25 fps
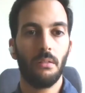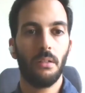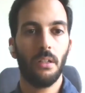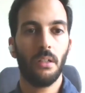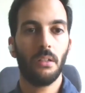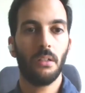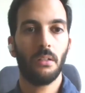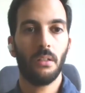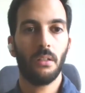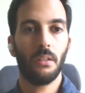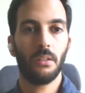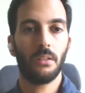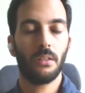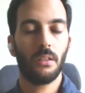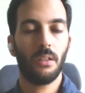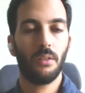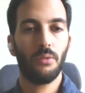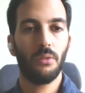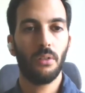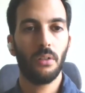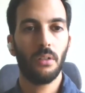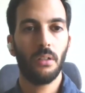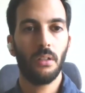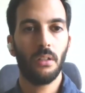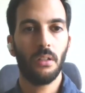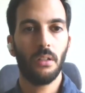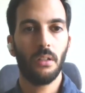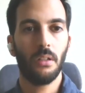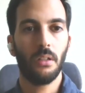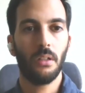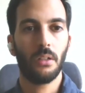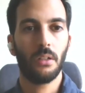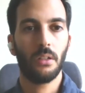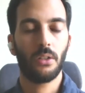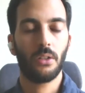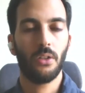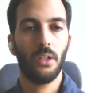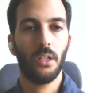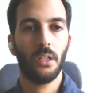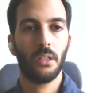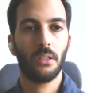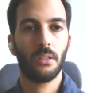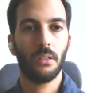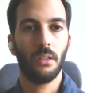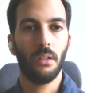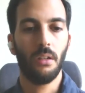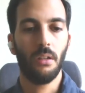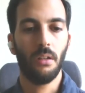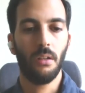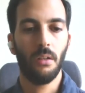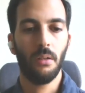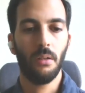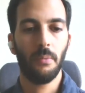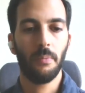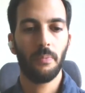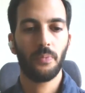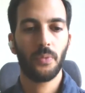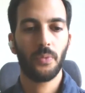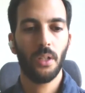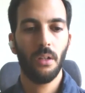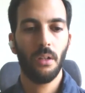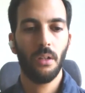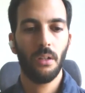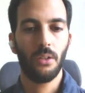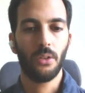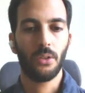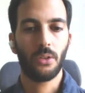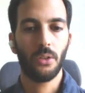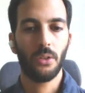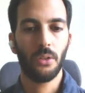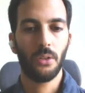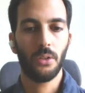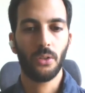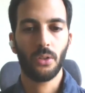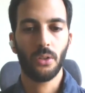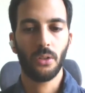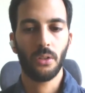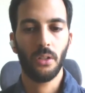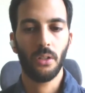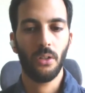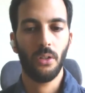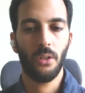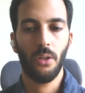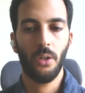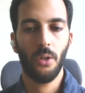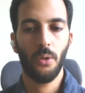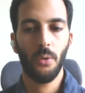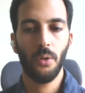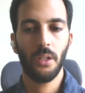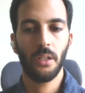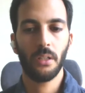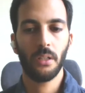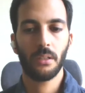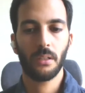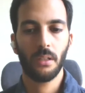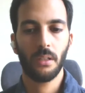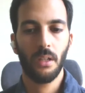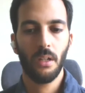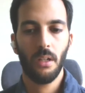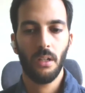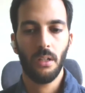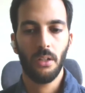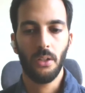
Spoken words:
that's definitely correct. You could always,